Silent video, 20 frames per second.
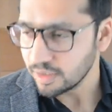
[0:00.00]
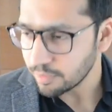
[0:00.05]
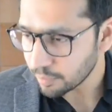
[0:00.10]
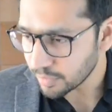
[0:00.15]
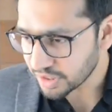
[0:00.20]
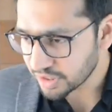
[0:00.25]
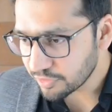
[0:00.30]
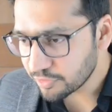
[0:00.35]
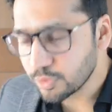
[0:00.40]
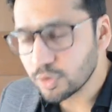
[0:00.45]

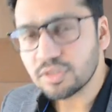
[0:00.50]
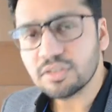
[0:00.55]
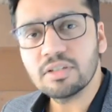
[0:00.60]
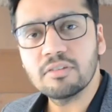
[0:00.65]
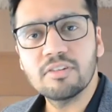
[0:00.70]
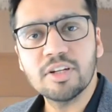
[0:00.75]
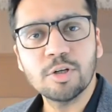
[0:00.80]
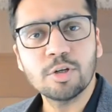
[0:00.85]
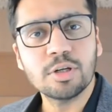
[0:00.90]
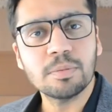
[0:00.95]
But if you're
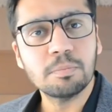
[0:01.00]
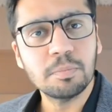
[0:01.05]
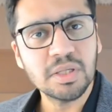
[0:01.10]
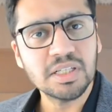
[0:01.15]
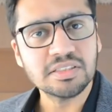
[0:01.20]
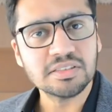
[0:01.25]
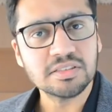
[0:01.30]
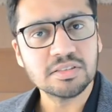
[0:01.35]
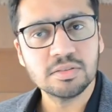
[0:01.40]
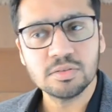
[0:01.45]
traveling on a
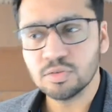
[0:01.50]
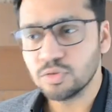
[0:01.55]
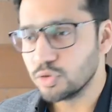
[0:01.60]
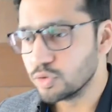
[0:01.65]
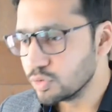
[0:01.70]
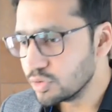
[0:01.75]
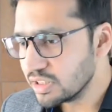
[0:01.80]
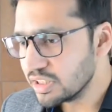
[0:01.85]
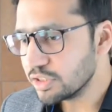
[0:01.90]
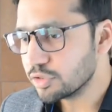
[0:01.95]
bus,
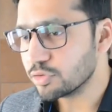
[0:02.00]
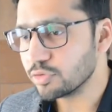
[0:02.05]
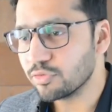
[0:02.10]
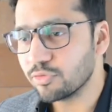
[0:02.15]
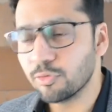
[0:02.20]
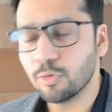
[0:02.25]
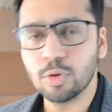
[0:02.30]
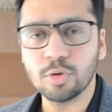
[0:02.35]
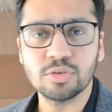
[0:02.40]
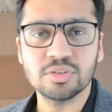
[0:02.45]
you need to
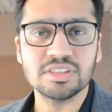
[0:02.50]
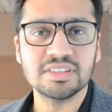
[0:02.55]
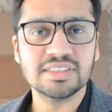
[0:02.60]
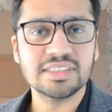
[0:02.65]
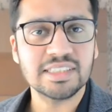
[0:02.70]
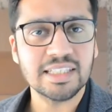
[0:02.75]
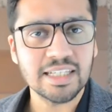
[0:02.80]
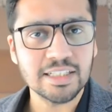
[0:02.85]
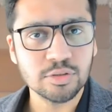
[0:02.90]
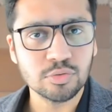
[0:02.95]
follow the
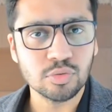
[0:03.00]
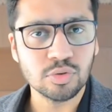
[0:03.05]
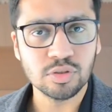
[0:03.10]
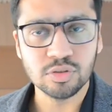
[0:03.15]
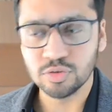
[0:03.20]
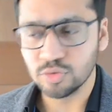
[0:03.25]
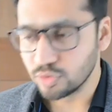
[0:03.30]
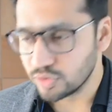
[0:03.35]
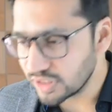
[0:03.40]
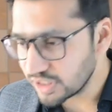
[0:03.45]
schedule.
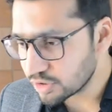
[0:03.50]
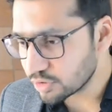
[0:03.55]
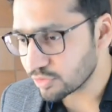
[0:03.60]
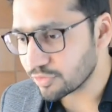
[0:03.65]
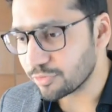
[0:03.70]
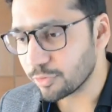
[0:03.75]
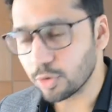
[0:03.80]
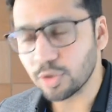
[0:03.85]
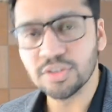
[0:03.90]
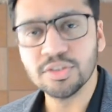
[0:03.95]
You need to
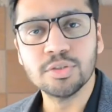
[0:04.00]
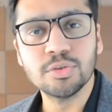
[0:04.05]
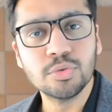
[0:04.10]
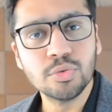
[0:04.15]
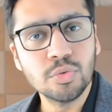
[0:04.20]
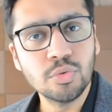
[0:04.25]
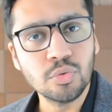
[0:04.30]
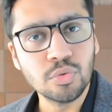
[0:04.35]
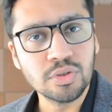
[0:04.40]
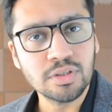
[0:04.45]
follow the
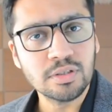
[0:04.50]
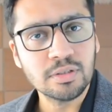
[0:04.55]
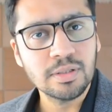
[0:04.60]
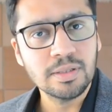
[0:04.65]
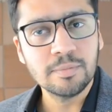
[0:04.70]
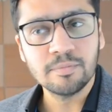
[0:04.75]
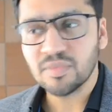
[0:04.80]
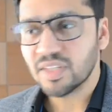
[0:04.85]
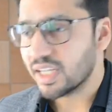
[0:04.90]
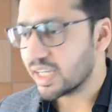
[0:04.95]
route.
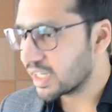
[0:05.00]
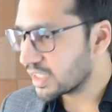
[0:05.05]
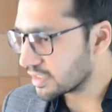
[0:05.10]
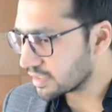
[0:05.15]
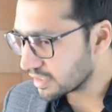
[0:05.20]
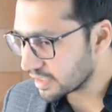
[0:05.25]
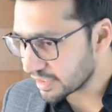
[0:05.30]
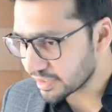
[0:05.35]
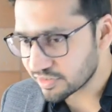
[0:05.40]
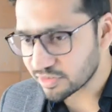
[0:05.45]

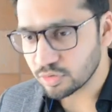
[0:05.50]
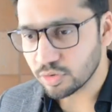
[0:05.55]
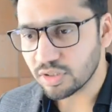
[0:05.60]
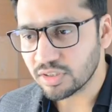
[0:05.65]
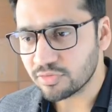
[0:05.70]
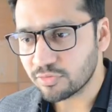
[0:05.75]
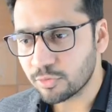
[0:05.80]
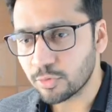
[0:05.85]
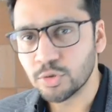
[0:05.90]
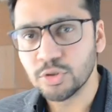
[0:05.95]
And it's
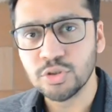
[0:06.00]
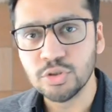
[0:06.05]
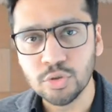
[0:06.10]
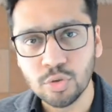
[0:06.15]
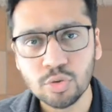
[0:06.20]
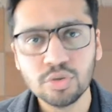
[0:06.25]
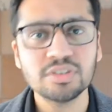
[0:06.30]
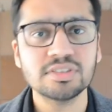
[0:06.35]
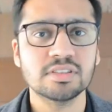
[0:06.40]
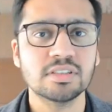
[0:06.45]
not for
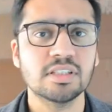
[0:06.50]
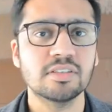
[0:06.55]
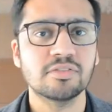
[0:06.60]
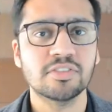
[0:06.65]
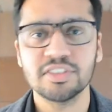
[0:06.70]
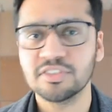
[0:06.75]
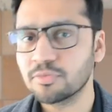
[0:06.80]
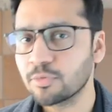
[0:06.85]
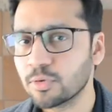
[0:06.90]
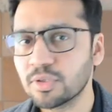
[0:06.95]
yourself,
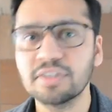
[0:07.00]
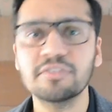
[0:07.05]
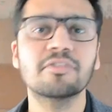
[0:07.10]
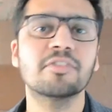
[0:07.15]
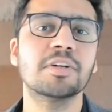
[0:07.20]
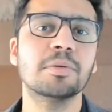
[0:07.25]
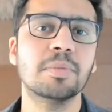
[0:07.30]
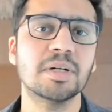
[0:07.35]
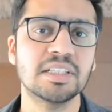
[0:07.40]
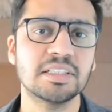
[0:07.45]
it's for
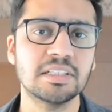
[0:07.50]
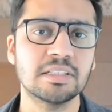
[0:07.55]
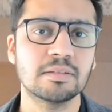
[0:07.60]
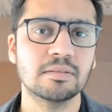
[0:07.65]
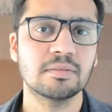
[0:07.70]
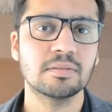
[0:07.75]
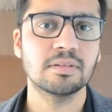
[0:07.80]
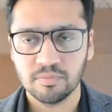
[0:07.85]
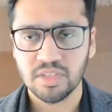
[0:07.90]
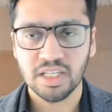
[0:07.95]

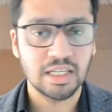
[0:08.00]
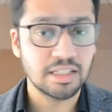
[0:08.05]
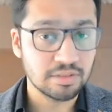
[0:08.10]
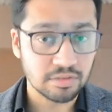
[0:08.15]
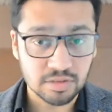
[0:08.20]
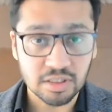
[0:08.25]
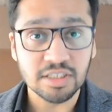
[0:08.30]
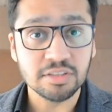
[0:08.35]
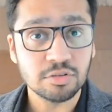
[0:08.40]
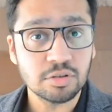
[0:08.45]
everybody.
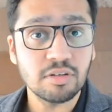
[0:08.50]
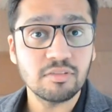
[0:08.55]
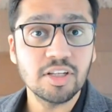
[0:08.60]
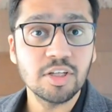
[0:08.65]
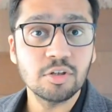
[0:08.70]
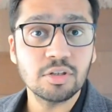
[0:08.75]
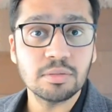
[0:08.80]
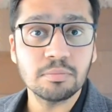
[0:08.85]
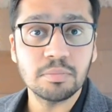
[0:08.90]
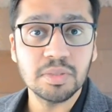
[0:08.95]
And
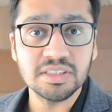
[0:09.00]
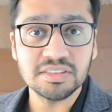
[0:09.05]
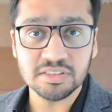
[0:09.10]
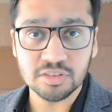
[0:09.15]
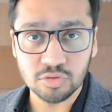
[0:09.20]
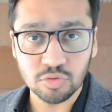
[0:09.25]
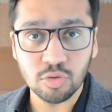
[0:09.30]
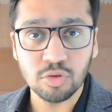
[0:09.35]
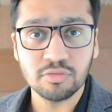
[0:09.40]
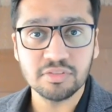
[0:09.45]
traveling on a bus
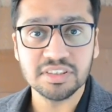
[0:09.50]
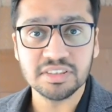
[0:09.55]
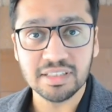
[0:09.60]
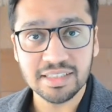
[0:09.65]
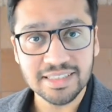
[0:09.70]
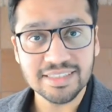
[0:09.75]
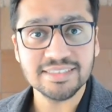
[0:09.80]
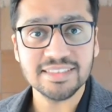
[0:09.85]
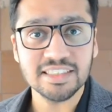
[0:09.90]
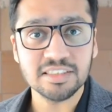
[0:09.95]
is always
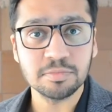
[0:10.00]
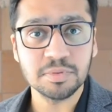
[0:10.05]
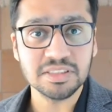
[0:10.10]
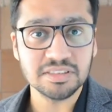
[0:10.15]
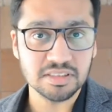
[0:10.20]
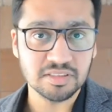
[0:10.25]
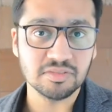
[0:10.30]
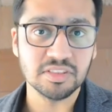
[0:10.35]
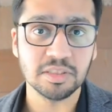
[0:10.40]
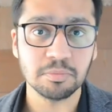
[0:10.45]
less
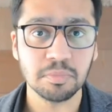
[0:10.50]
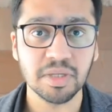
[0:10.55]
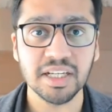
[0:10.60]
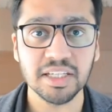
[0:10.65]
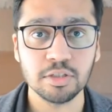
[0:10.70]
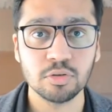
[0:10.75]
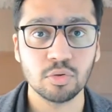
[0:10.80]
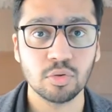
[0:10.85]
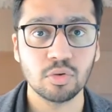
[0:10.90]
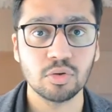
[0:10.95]
expensive than
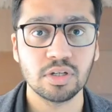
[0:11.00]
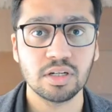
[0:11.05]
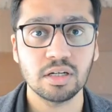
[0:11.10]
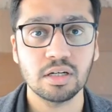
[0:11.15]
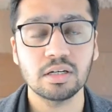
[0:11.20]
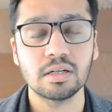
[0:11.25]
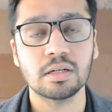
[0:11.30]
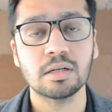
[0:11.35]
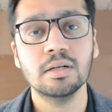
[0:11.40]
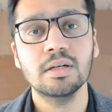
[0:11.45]
buying your own
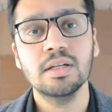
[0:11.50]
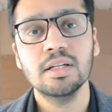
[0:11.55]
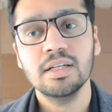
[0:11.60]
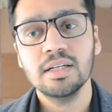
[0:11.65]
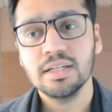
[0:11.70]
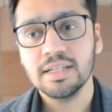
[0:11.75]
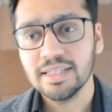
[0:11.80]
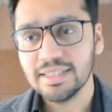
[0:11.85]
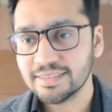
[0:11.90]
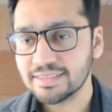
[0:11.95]
car.
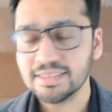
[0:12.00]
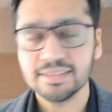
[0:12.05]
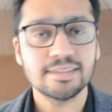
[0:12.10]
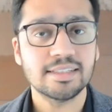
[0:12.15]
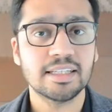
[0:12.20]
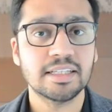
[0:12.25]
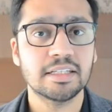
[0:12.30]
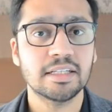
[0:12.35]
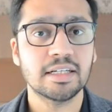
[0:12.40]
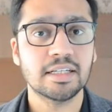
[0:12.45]
It's just
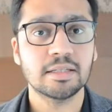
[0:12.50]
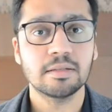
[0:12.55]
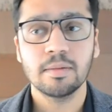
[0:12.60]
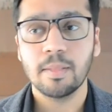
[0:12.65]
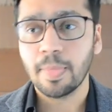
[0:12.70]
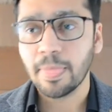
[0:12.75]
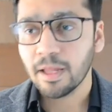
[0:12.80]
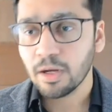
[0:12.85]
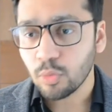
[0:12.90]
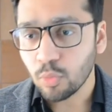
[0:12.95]
like that.
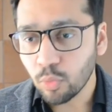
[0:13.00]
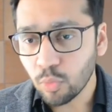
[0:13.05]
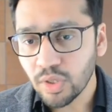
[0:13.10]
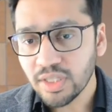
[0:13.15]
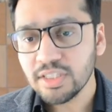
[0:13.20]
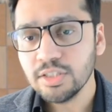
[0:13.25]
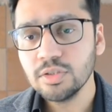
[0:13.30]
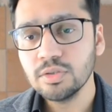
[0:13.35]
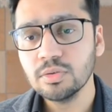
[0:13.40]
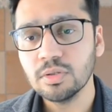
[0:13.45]

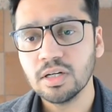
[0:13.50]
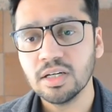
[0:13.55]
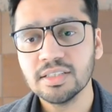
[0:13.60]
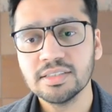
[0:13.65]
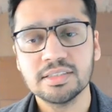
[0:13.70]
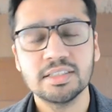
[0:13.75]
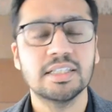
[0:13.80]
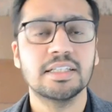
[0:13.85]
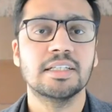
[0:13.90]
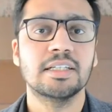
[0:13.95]
When you
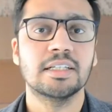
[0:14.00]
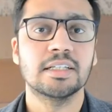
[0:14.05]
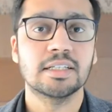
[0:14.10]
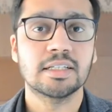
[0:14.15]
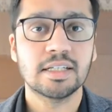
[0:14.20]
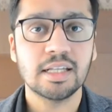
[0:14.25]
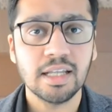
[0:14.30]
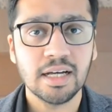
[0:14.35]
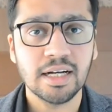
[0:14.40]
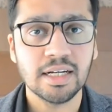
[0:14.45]
are taking a
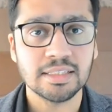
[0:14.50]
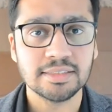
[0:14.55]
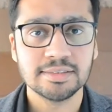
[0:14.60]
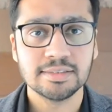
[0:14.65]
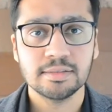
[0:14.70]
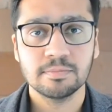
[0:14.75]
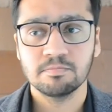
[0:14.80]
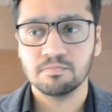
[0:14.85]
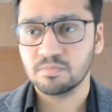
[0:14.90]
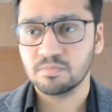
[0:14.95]
class,